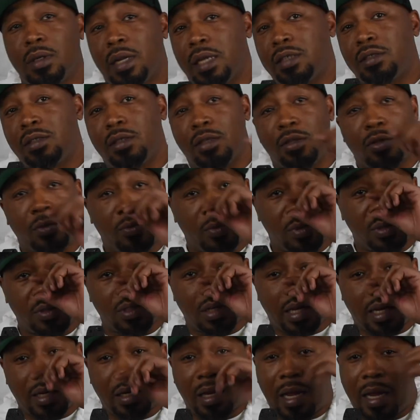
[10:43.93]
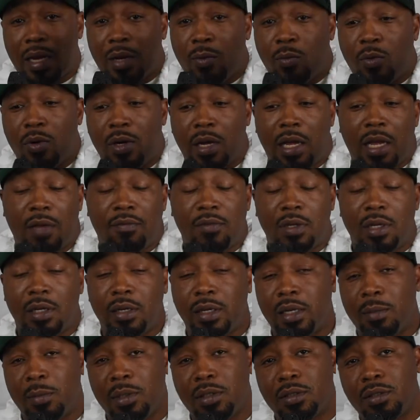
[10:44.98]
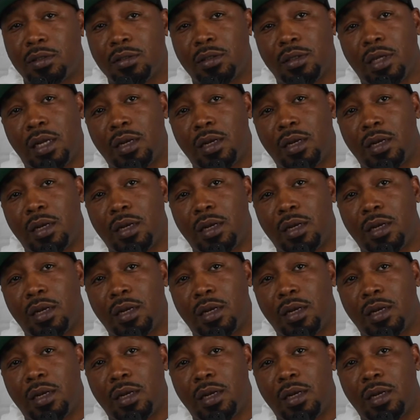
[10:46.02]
that's another reason. I didn't want to have any limits.